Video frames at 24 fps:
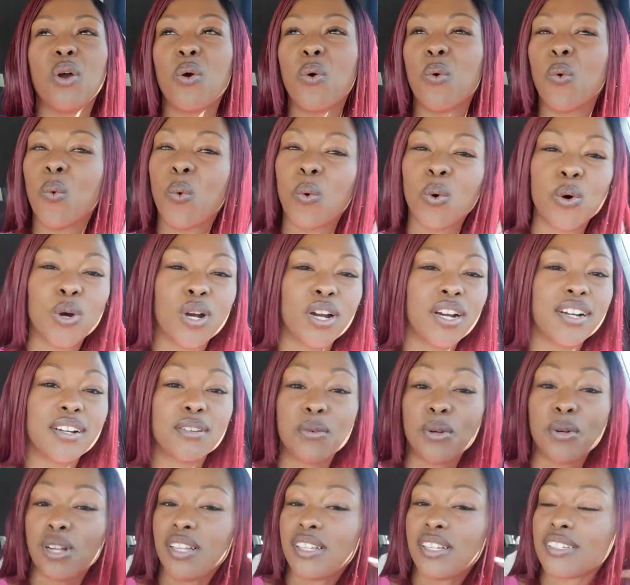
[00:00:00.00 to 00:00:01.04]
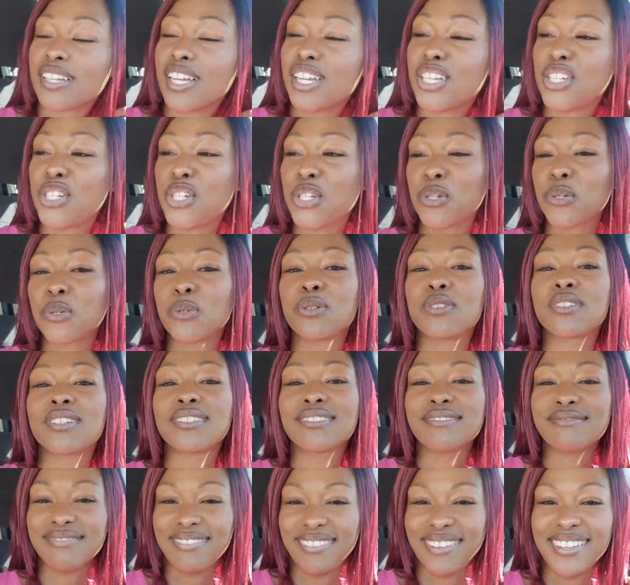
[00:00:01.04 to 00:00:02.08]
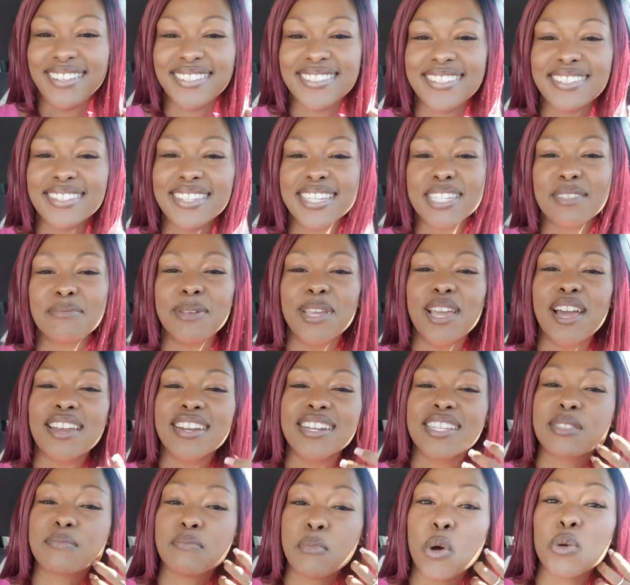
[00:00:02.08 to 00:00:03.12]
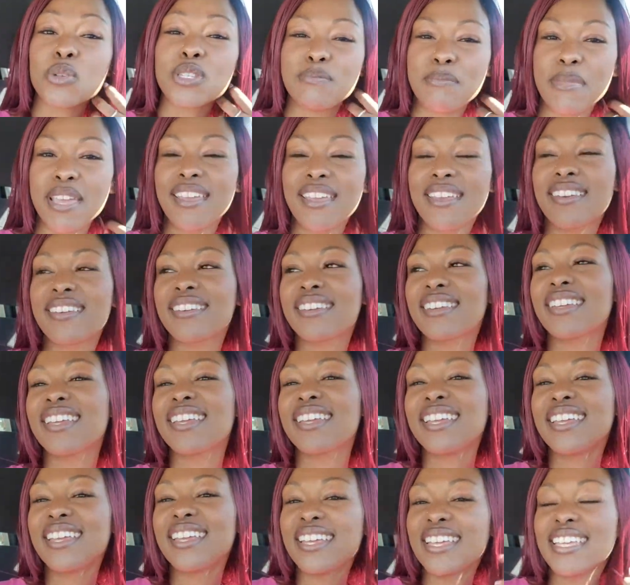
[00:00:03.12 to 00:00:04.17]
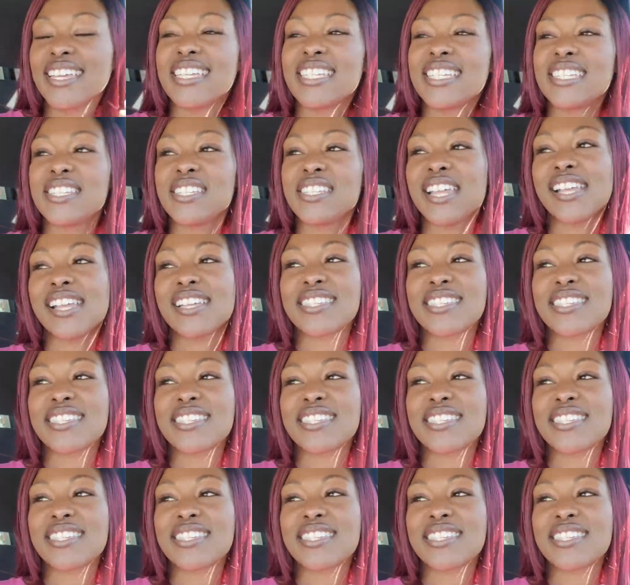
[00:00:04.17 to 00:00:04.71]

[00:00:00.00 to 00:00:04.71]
or, well, a dude, let's be honest, most men, is they